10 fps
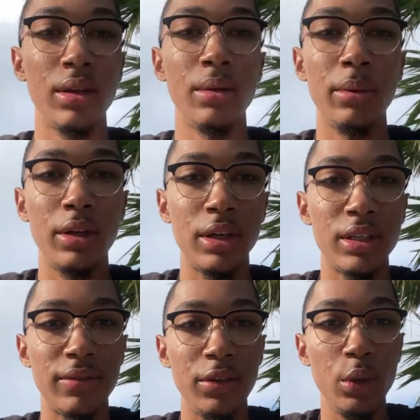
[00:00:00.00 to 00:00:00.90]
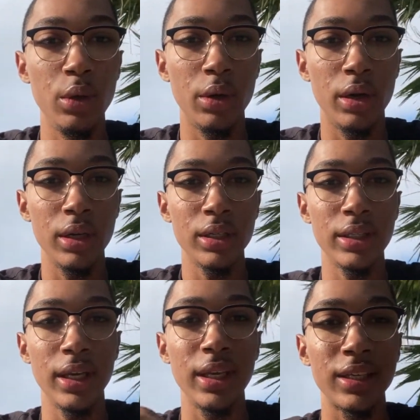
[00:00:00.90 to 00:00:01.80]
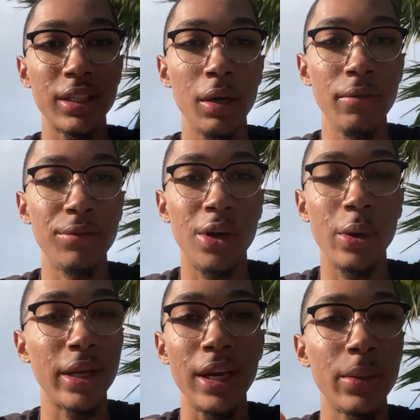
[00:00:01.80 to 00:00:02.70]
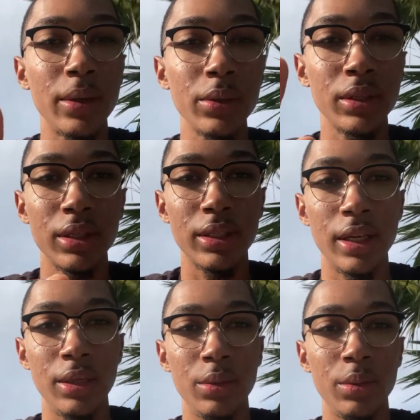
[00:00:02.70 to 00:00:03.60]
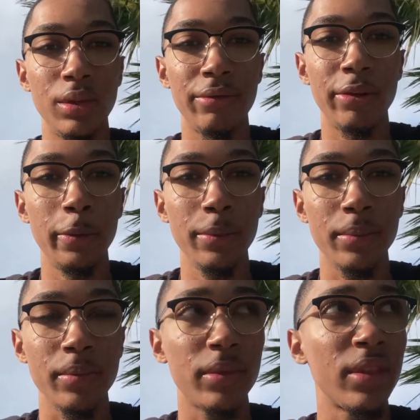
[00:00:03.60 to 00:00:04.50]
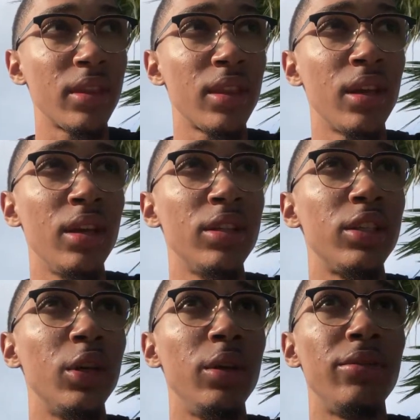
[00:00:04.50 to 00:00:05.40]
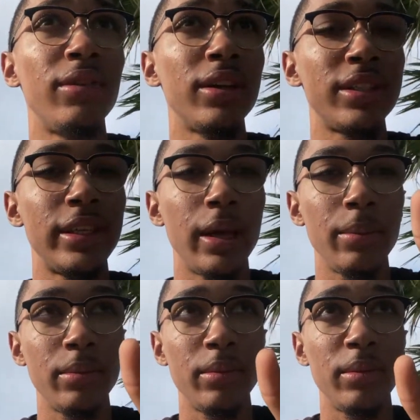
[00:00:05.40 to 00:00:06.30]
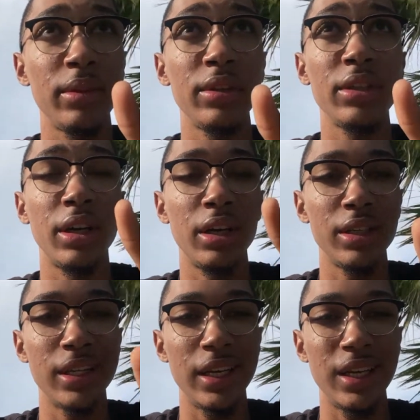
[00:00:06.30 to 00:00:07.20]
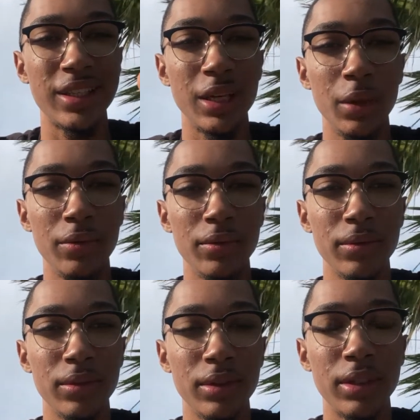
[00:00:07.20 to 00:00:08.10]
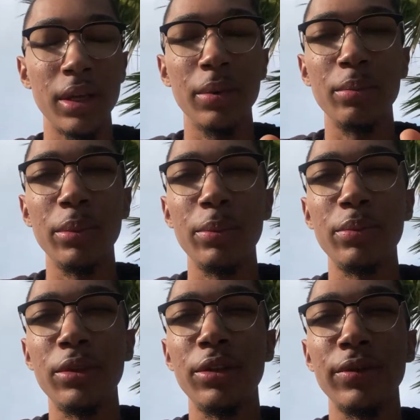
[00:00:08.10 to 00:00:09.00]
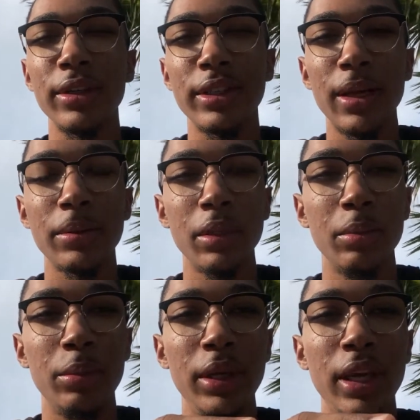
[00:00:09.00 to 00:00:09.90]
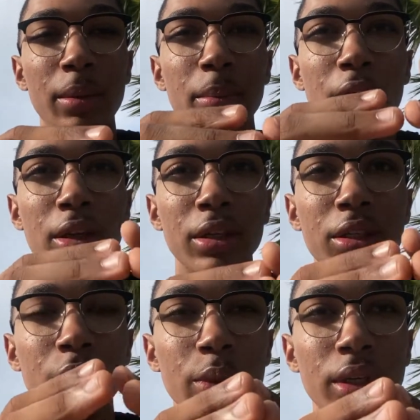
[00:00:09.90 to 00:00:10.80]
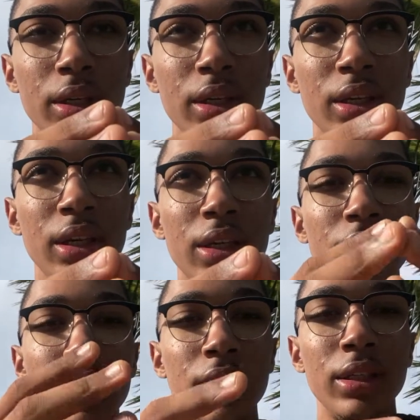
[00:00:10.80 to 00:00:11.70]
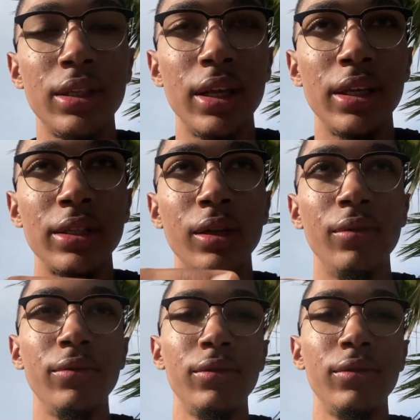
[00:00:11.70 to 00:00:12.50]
Because if you don't understand yourself, how can anyone else understand you? You feel me? So the first step to understanding yourself, the first step to being understood is to understand yourself.